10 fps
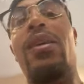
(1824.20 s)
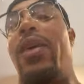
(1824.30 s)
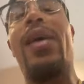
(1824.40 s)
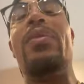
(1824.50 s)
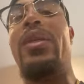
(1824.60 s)
gonna
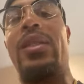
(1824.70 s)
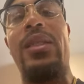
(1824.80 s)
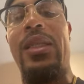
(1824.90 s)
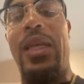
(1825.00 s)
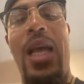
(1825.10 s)
happen.
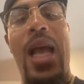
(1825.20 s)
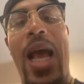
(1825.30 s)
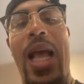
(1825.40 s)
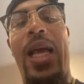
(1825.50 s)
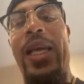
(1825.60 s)

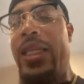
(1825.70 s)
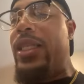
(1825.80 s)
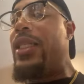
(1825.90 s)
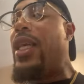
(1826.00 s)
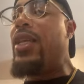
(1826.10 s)
I hate to
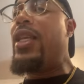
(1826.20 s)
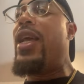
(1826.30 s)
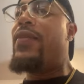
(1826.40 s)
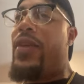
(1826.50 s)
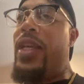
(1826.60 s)
tell you
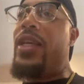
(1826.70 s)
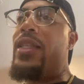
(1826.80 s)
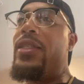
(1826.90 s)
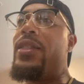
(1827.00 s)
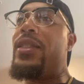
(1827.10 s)
that, vegan.